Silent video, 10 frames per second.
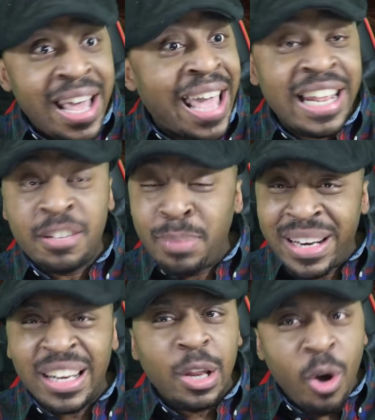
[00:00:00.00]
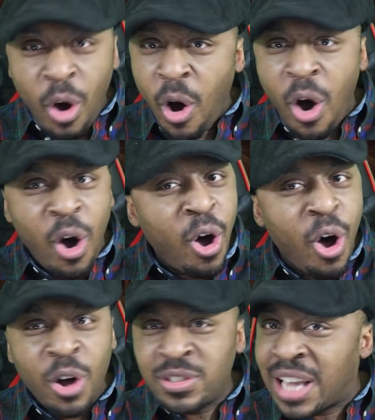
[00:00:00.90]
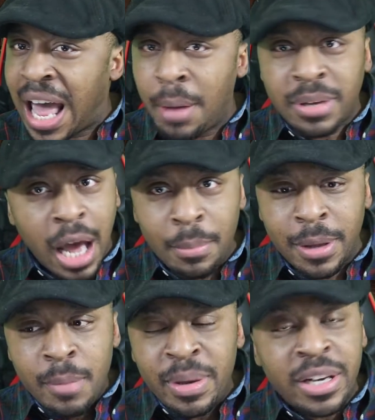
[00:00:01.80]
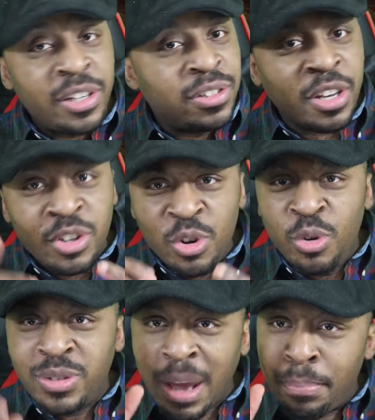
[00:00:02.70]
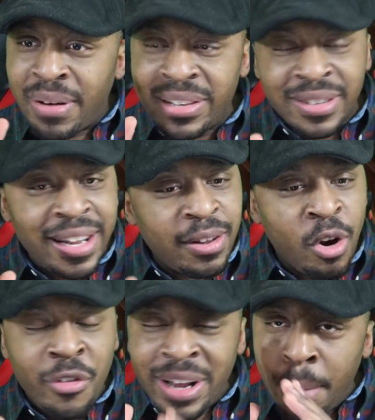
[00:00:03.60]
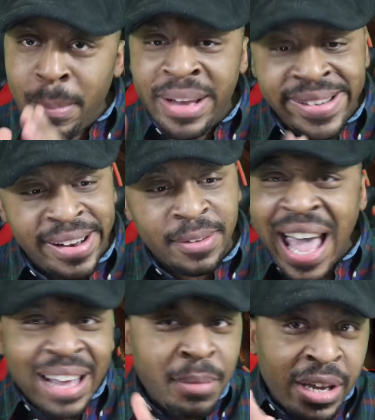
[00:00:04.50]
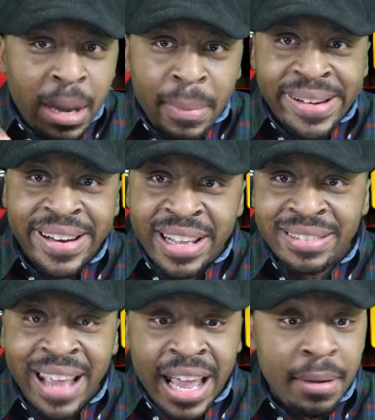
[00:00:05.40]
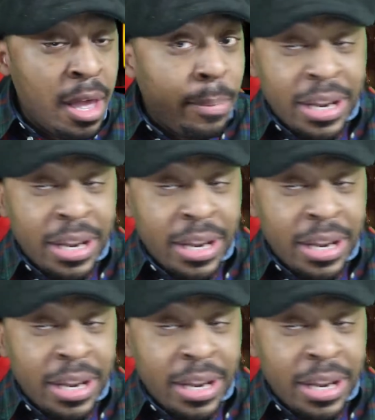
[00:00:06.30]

and it's been a long time coming because the new, the president already mentioned, I'm not gonna mention his name,